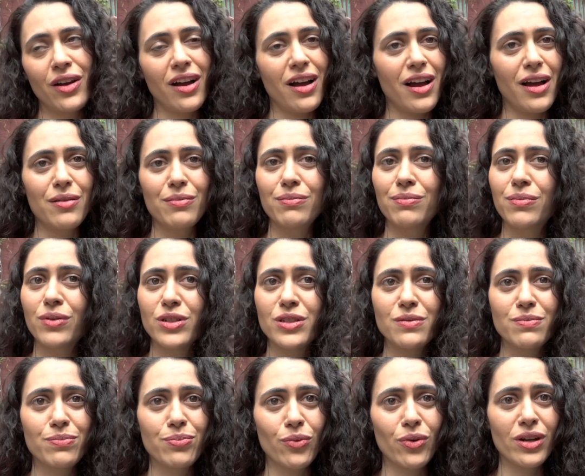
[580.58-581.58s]
I
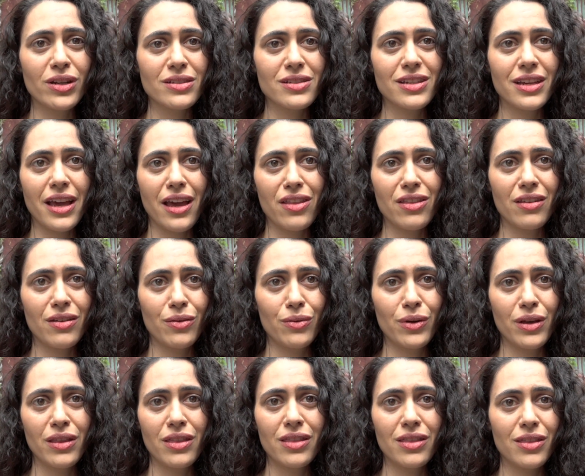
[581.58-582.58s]
just brought it together
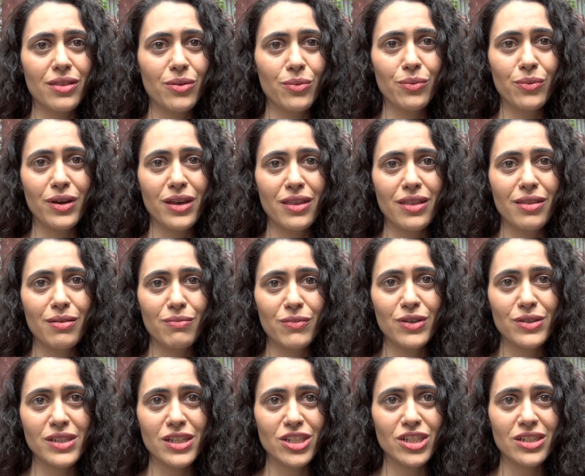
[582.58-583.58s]
with
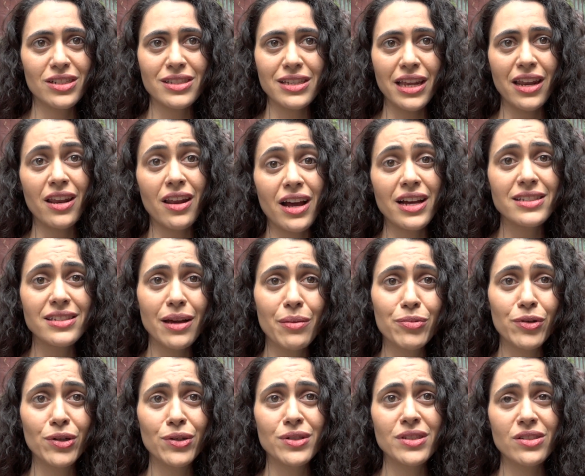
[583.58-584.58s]
musicians, and Anais
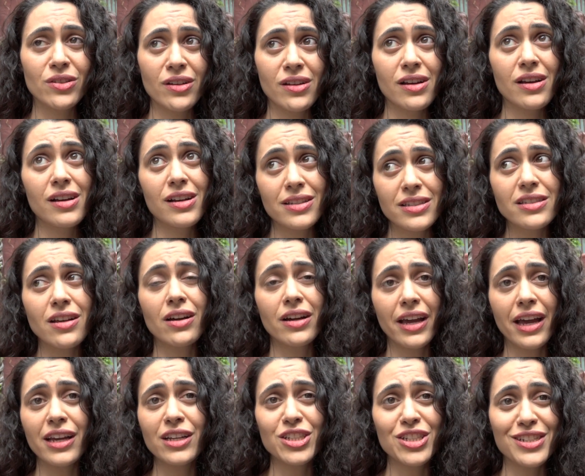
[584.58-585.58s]
Bruce sung
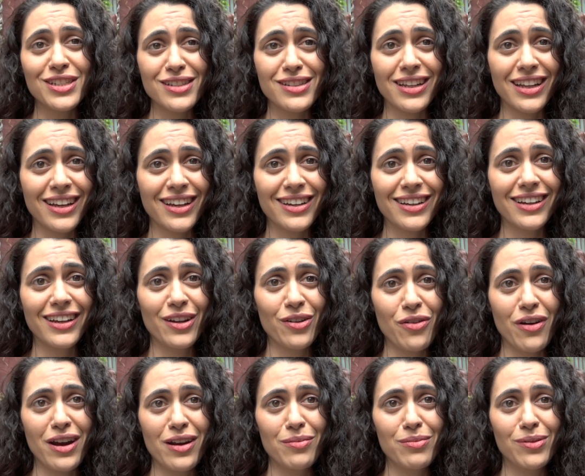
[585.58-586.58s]
it, and she's like
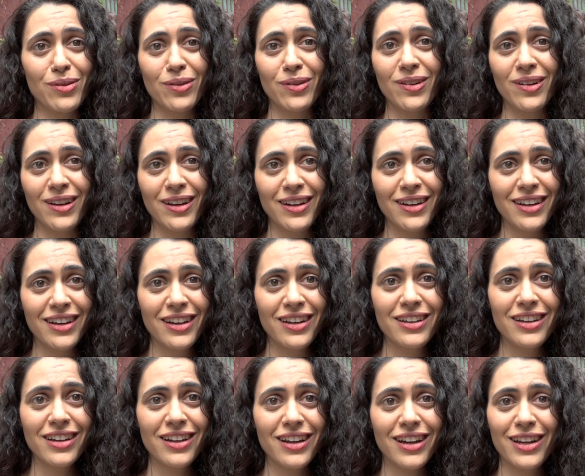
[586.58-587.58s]
incredible
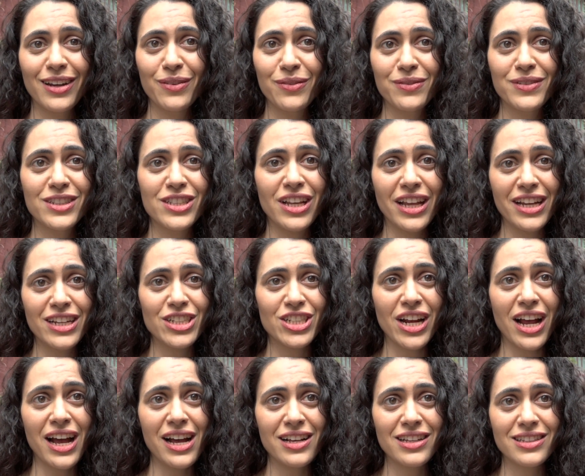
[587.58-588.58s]
kind of like
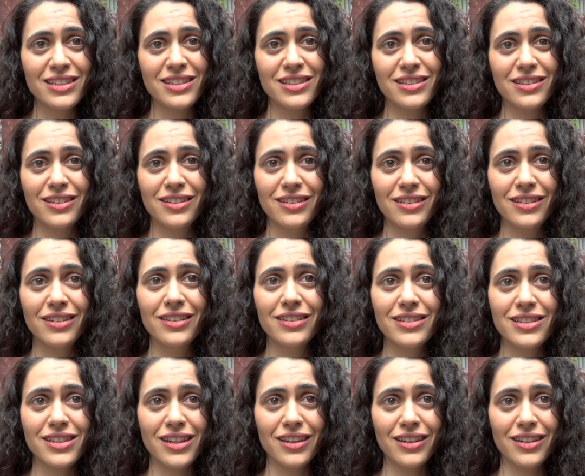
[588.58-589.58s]
jazz
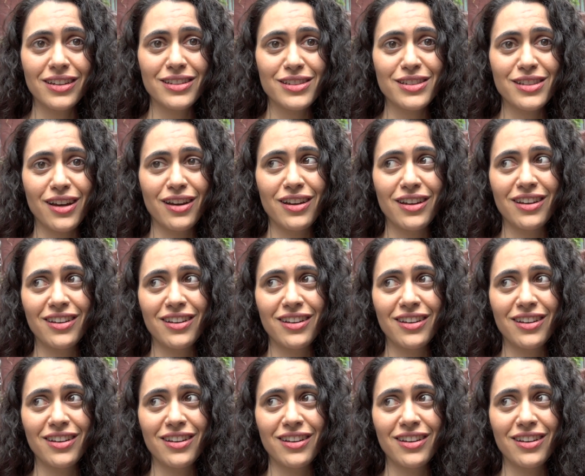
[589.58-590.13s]
singer, so